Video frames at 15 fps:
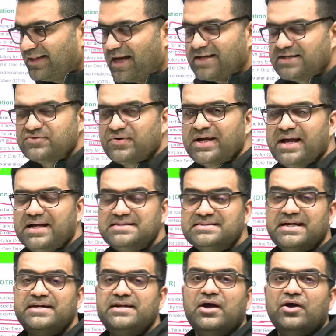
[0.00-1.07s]
is why I said
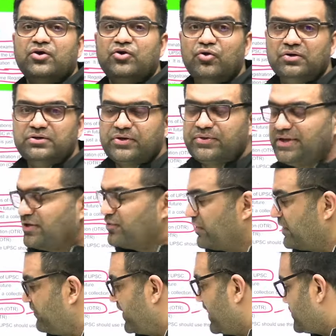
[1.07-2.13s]
go through the
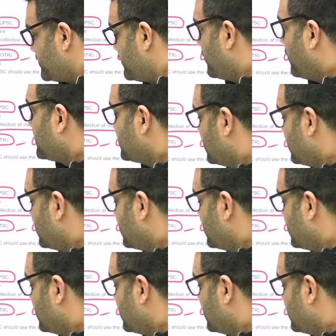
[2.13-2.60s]
notification yourself